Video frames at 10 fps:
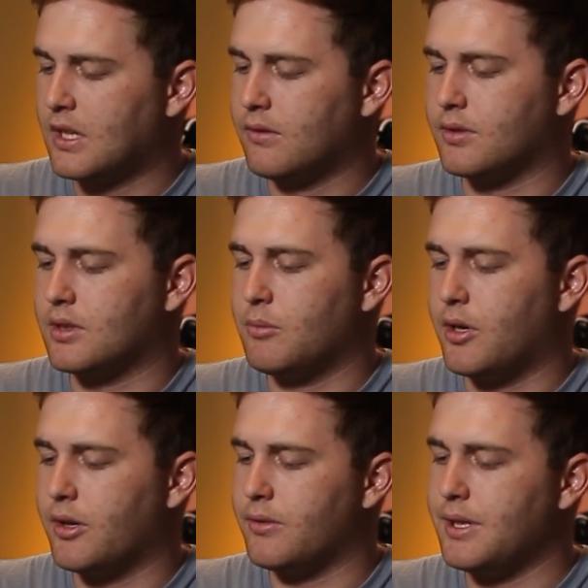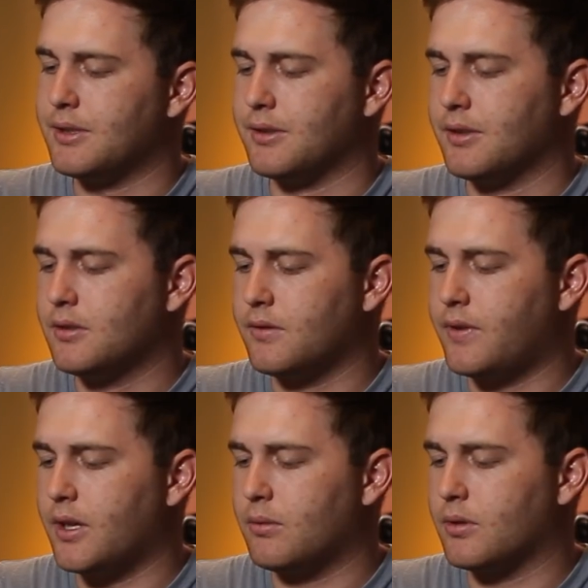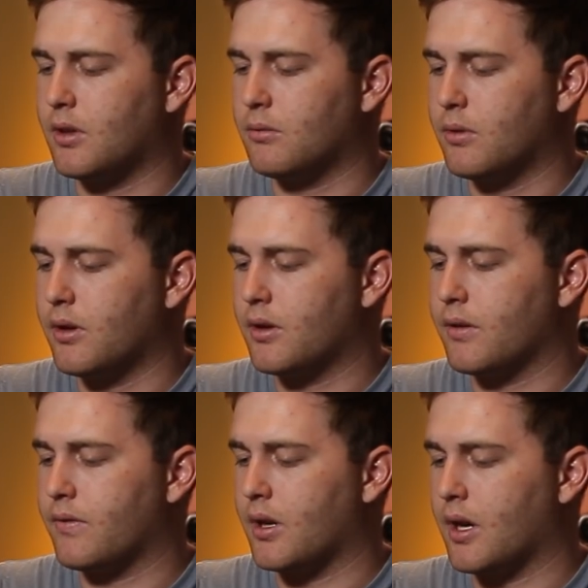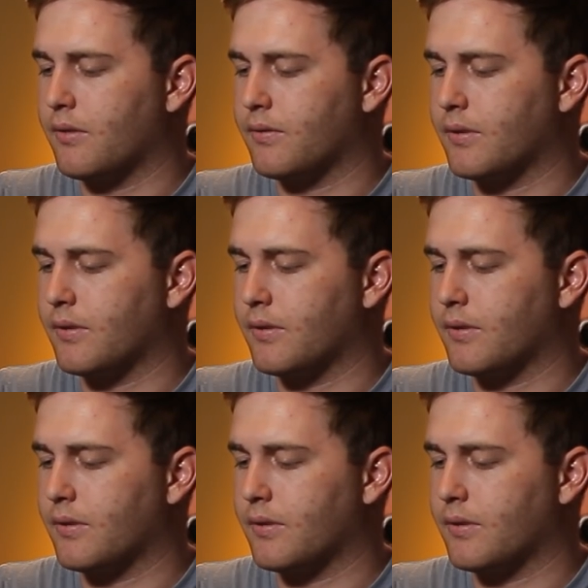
For some odd reason, this effect would not work if you have